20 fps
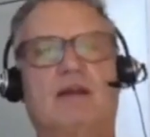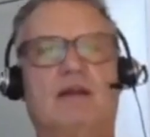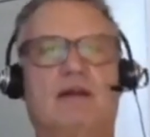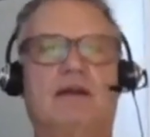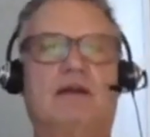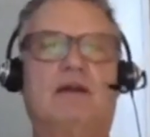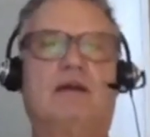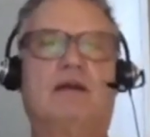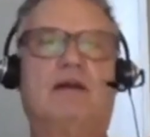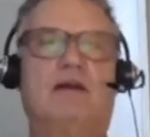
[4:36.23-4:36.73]

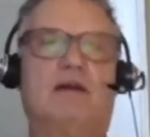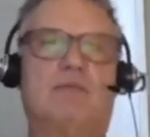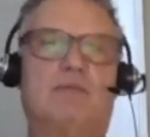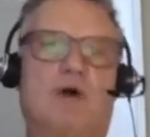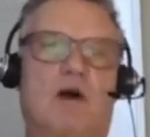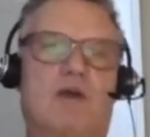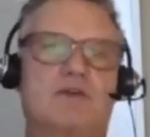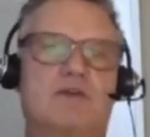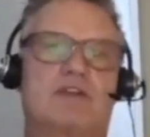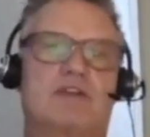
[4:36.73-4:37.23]
Paul says,
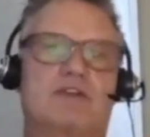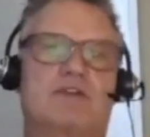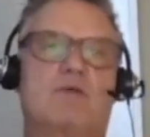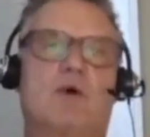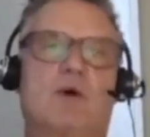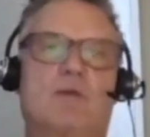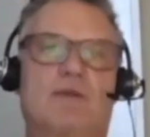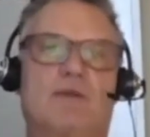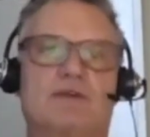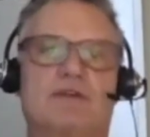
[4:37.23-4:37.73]
quote, "This
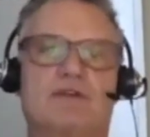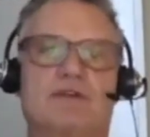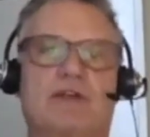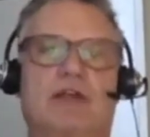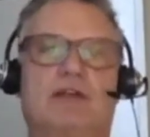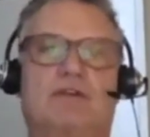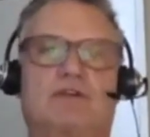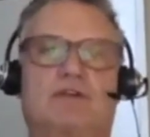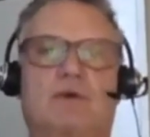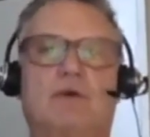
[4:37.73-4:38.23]
is a
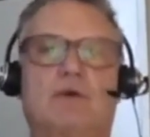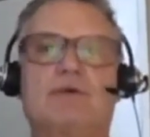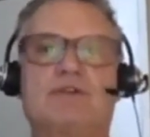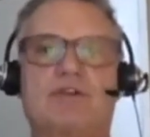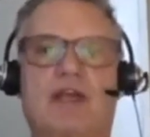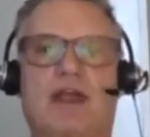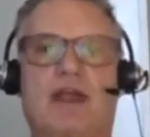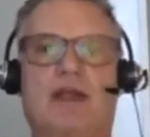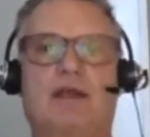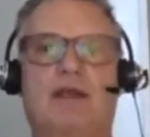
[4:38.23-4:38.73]
true
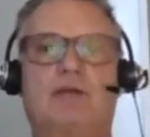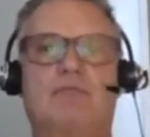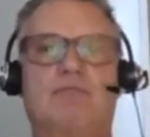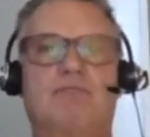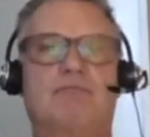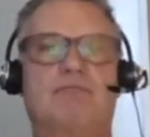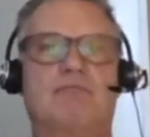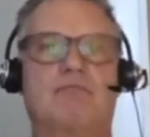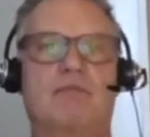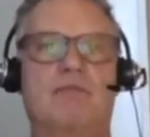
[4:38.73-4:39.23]
saying.
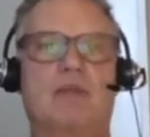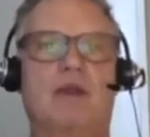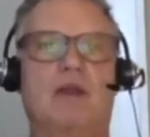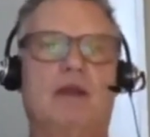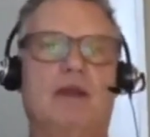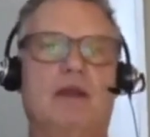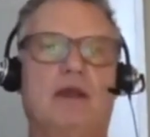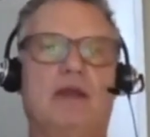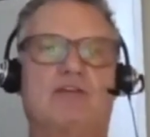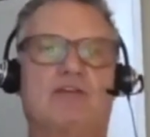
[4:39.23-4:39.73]

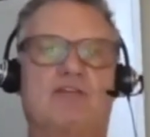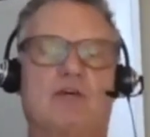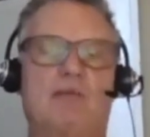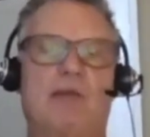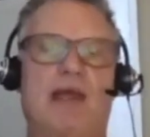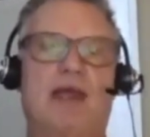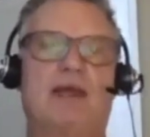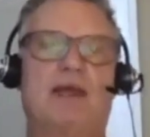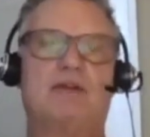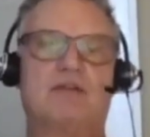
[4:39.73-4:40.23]
If a
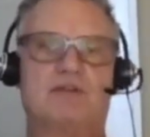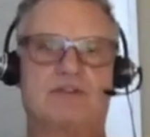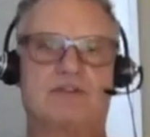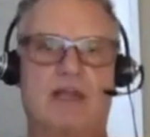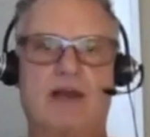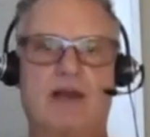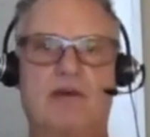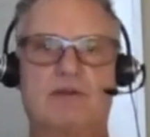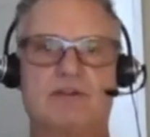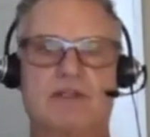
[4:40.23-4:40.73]
man
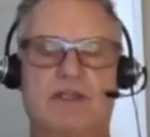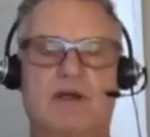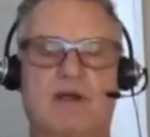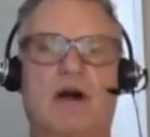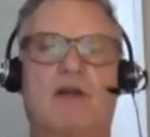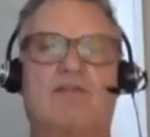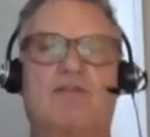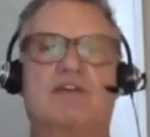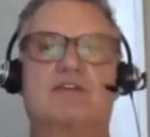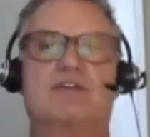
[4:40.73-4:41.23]
desires the
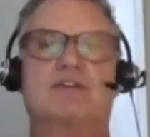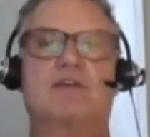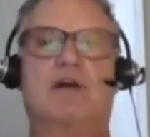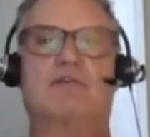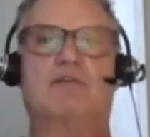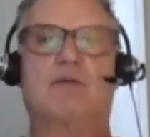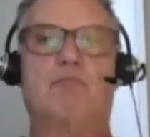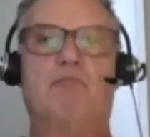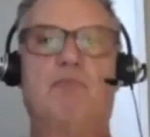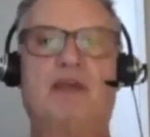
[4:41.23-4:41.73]
office
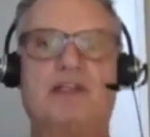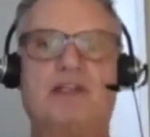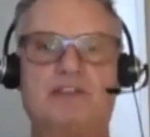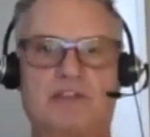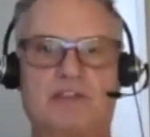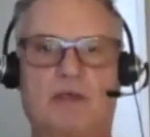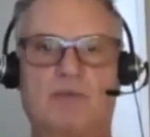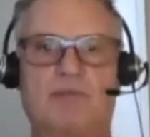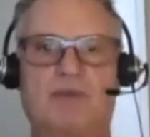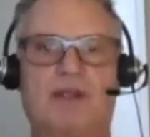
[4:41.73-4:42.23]
of a
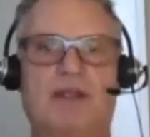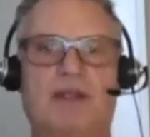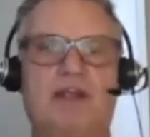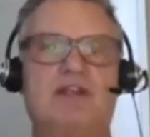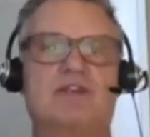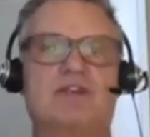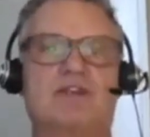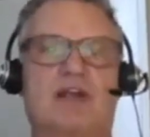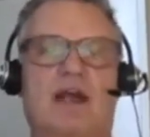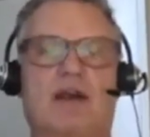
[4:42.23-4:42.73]
bishop,
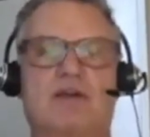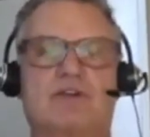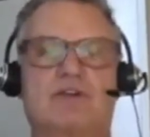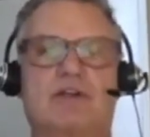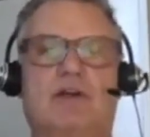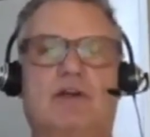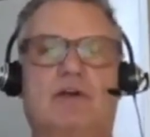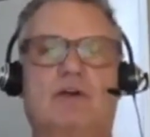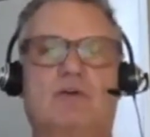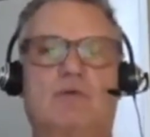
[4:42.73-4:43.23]
he
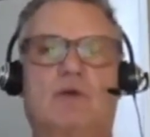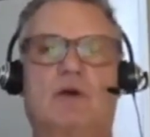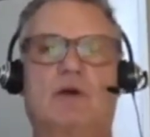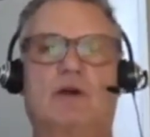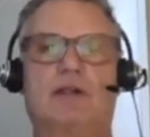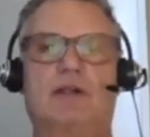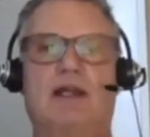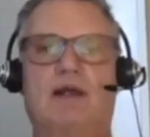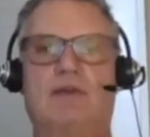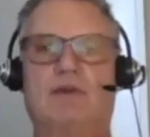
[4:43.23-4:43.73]
desires a
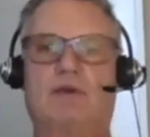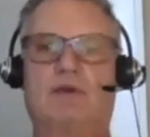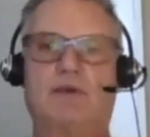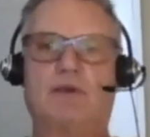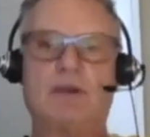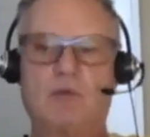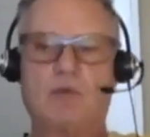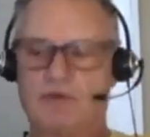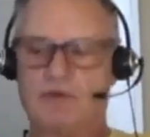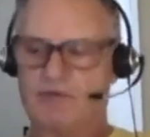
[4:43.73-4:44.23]
good work."
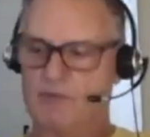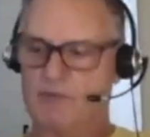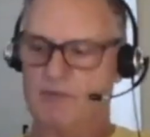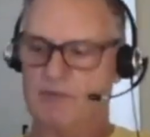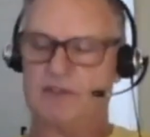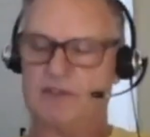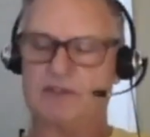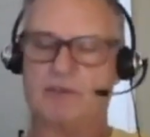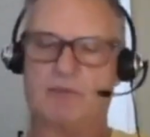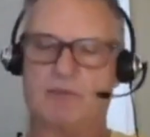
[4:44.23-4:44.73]
Now, the Greek
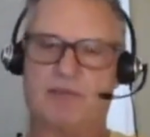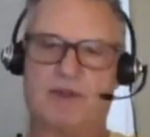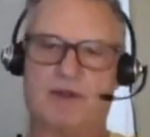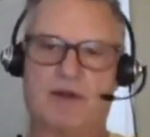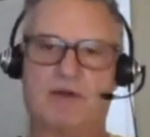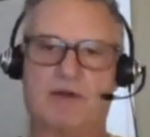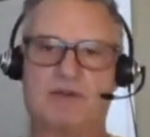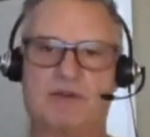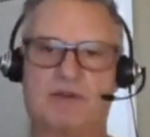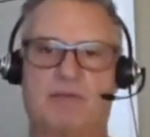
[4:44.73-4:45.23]
word for
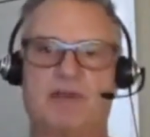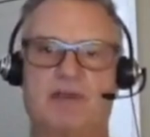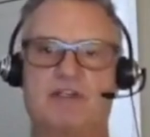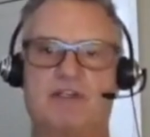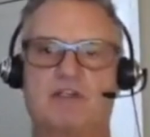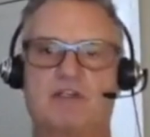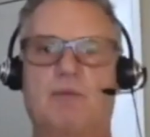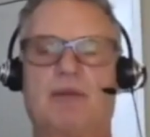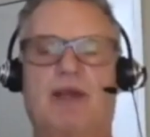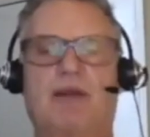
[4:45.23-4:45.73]
bishop there is
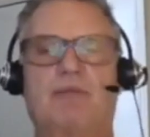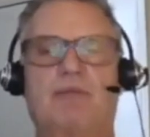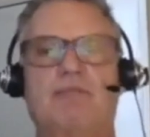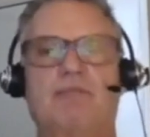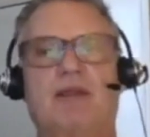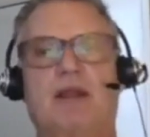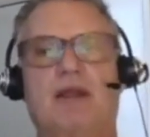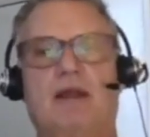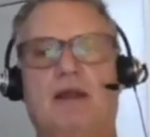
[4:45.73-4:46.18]
episcope.